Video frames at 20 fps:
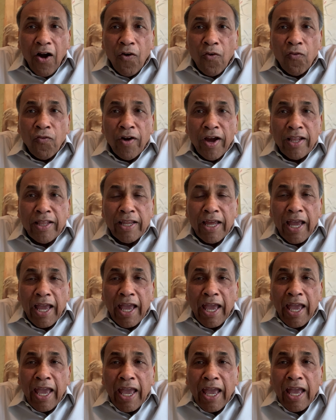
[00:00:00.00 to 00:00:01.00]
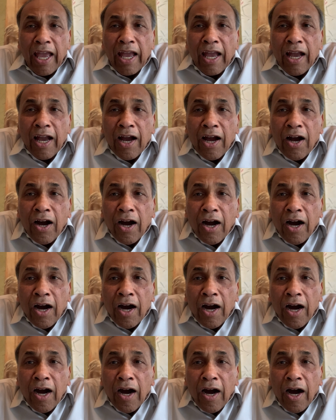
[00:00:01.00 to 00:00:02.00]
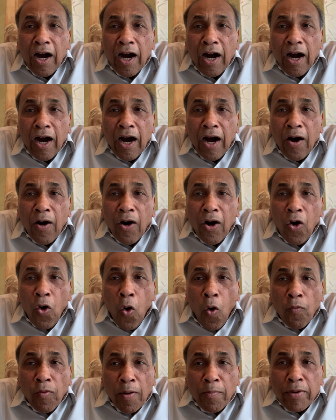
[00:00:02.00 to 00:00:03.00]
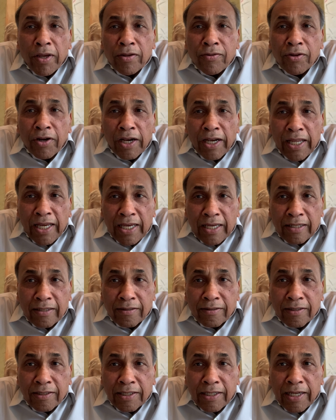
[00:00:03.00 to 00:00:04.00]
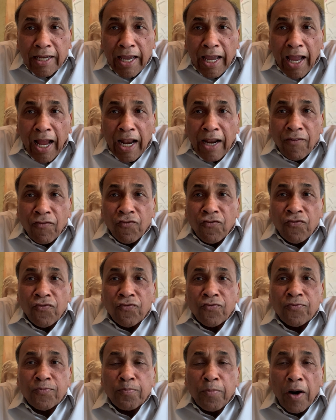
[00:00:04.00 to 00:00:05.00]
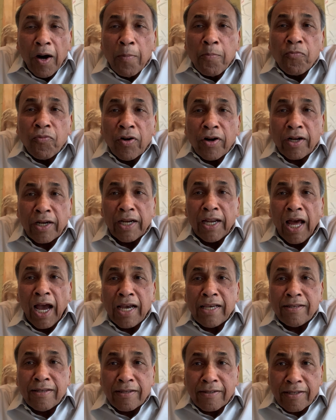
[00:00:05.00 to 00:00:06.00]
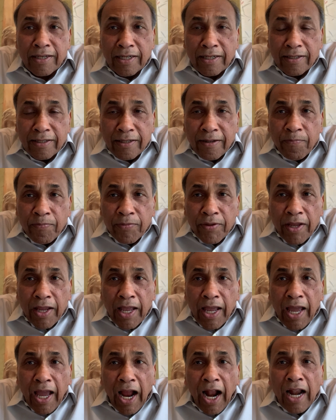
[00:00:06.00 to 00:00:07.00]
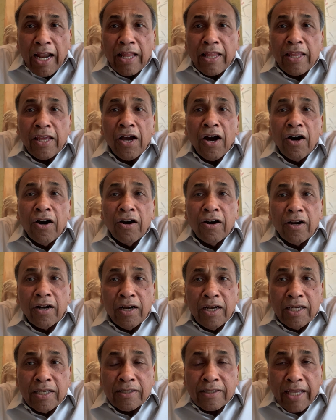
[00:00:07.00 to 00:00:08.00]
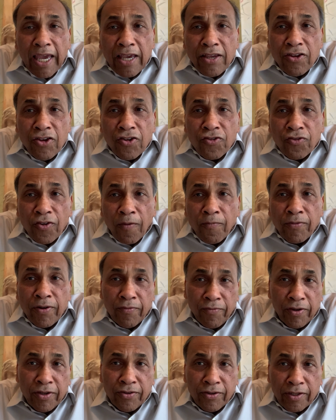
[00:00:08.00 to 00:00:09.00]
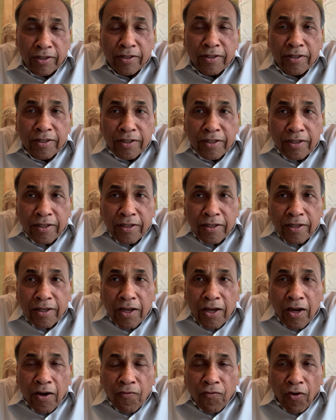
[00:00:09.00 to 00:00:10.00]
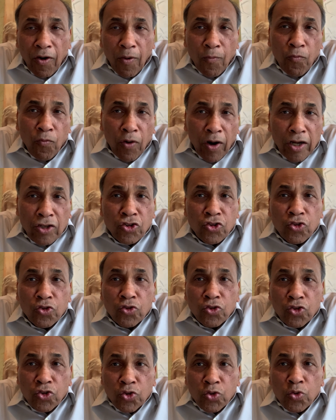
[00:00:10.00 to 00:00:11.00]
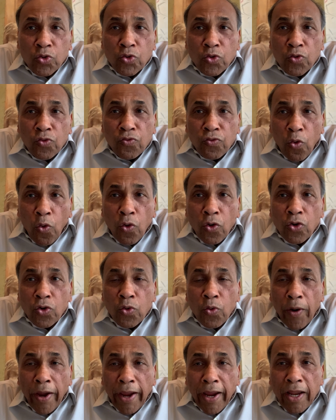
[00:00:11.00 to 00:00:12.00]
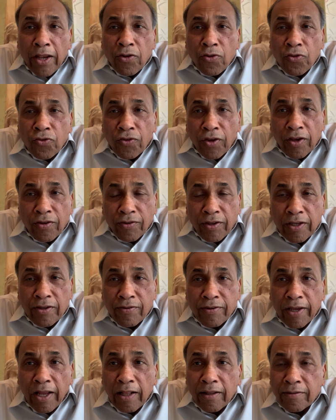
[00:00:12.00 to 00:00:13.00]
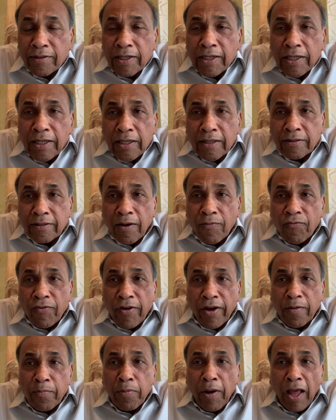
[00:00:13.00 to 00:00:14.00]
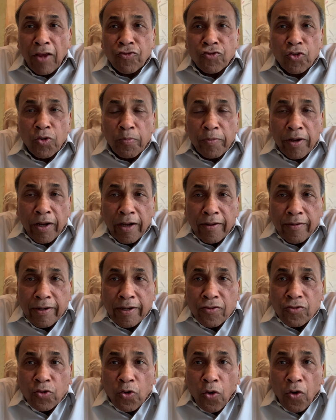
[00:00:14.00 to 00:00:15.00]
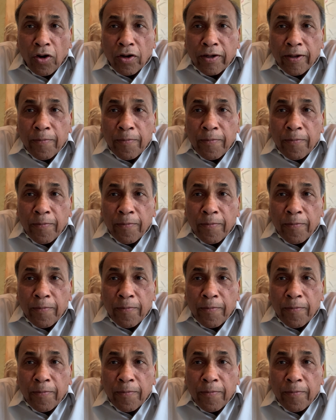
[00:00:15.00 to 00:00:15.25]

When a ovum is released and a sperm fertilizes it, and in the early stages of division, from 1 to 2 to 4 to 8 to 16 cells, somewhere blastomere as it is called,